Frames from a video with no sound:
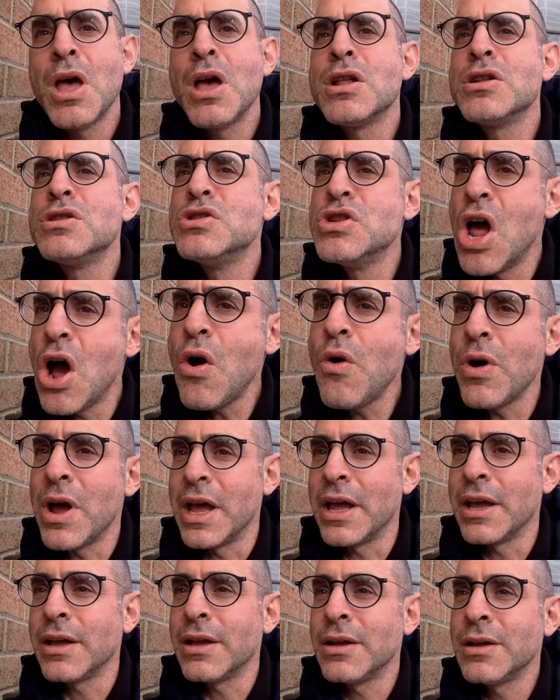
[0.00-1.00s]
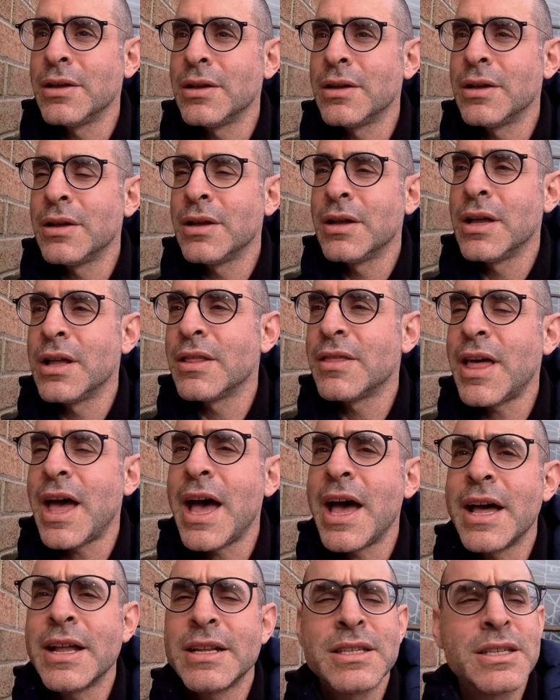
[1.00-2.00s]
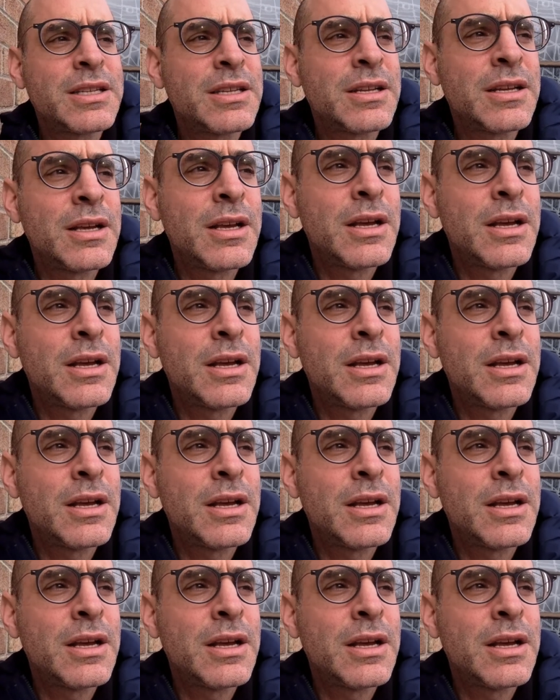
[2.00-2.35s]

knowing that